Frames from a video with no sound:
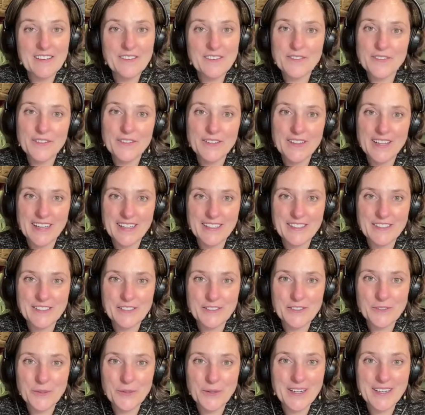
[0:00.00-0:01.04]
if you'd like to
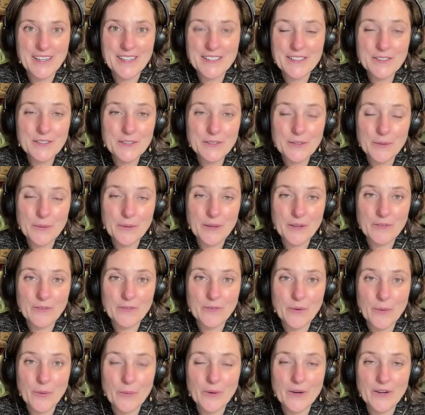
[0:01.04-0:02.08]
join us going
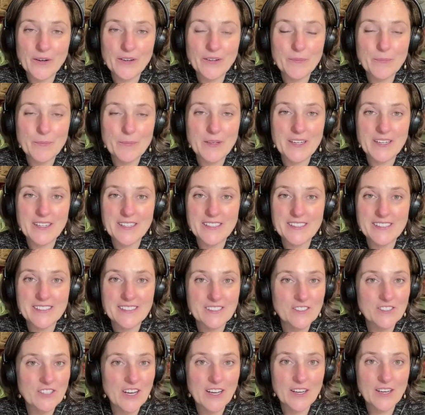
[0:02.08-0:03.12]
forward because
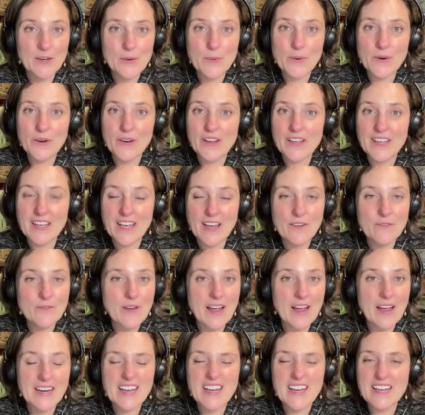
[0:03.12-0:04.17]
January, get
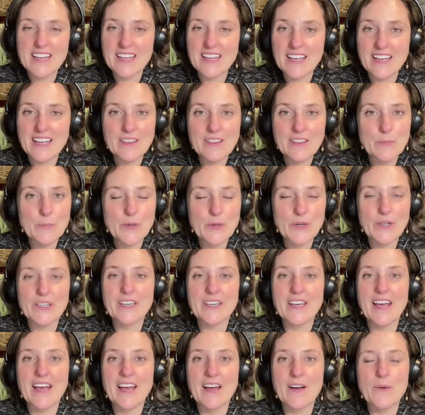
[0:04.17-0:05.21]
ready, get the book
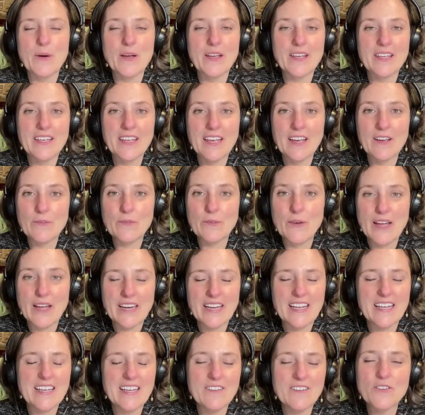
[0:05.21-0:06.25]
now, get
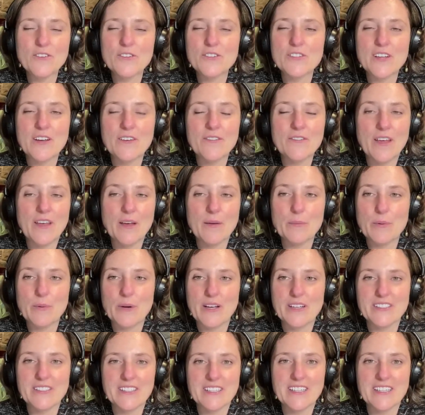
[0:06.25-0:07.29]
ready, give yourself that
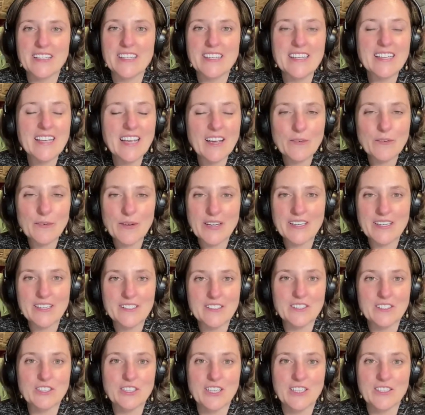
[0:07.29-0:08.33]
present, get ready
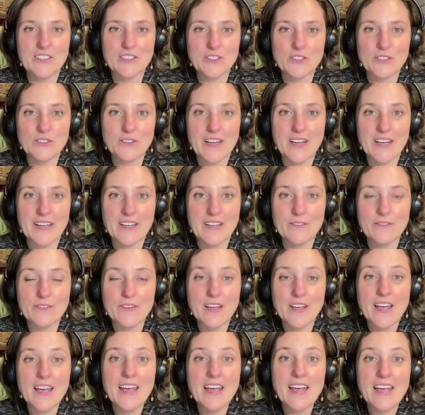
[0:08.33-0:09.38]
to change your life.
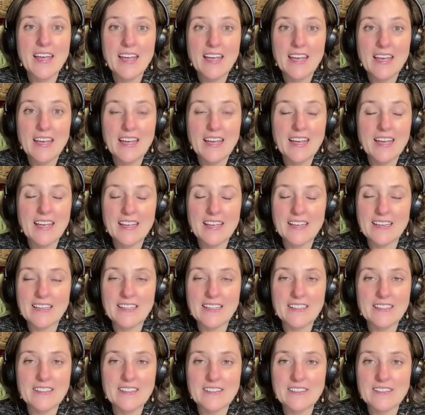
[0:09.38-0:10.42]
It
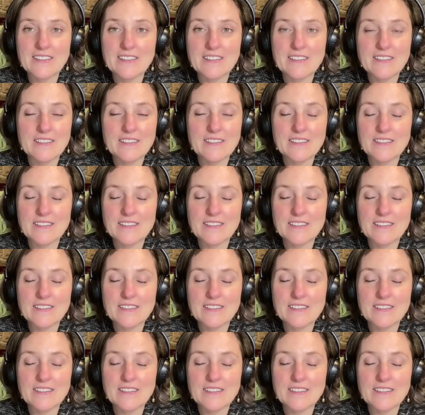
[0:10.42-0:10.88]
is,